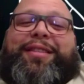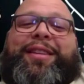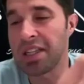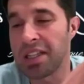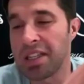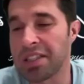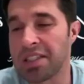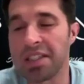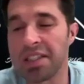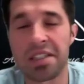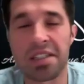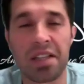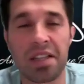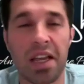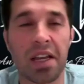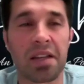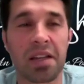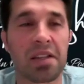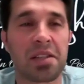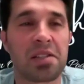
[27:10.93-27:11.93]
See, this
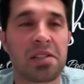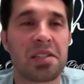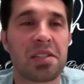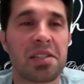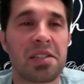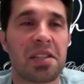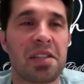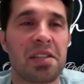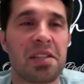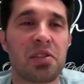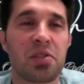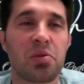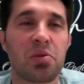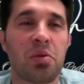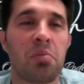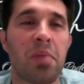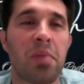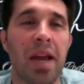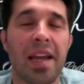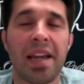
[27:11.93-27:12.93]
is
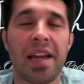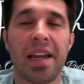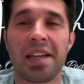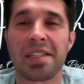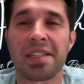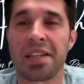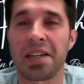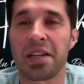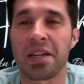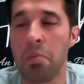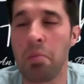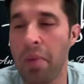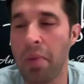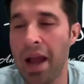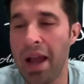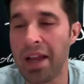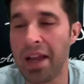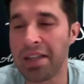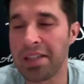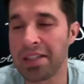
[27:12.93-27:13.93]
when Mike has like a
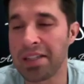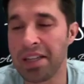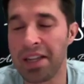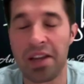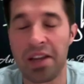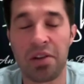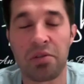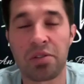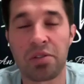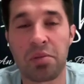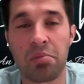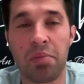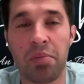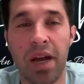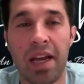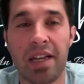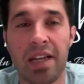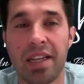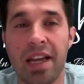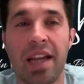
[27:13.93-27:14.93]
bias, and I know it's a
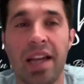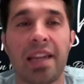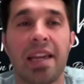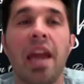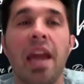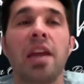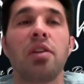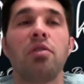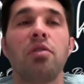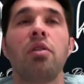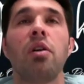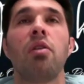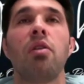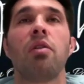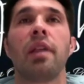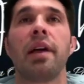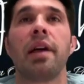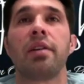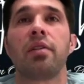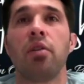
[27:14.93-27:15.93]
bias. I get you don't
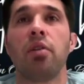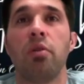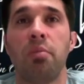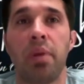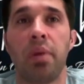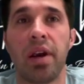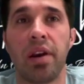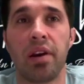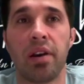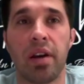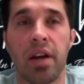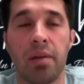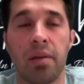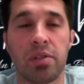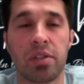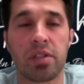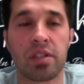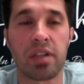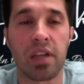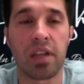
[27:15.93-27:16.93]
like Gobert. I'm
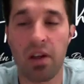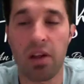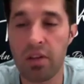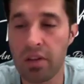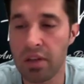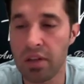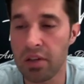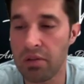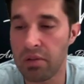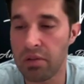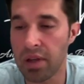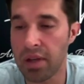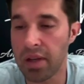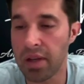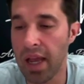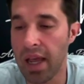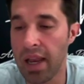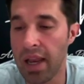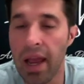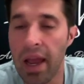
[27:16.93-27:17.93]
just telling you,
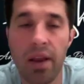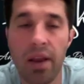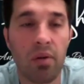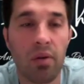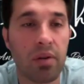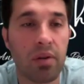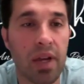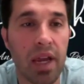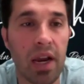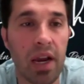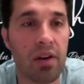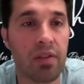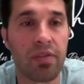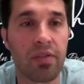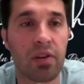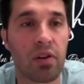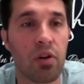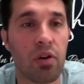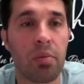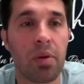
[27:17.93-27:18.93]
and I don't care
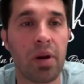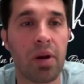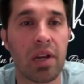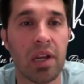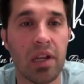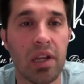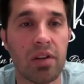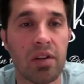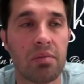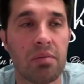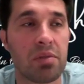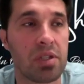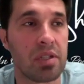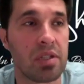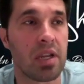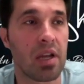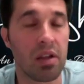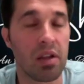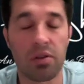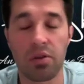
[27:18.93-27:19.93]
for Gobert either. I'm just
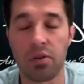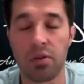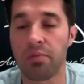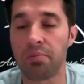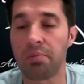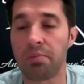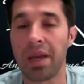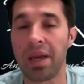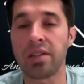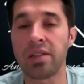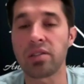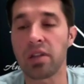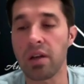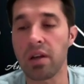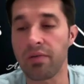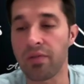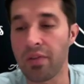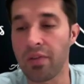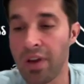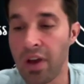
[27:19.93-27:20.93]
telling you based
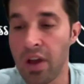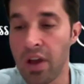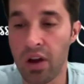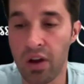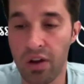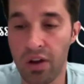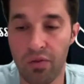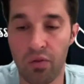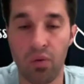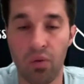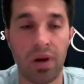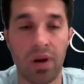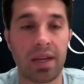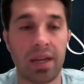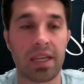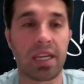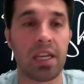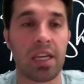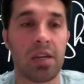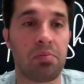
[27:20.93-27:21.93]
off of what
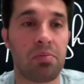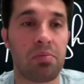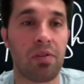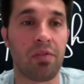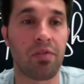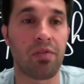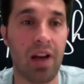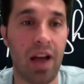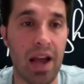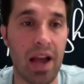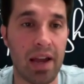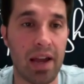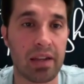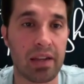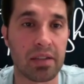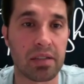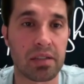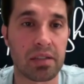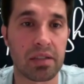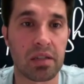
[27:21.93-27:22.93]
he
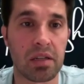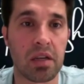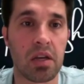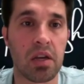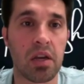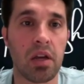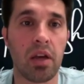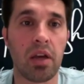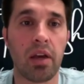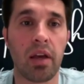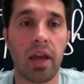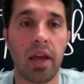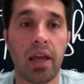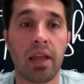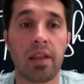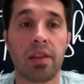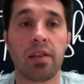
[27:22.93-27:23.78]
provides and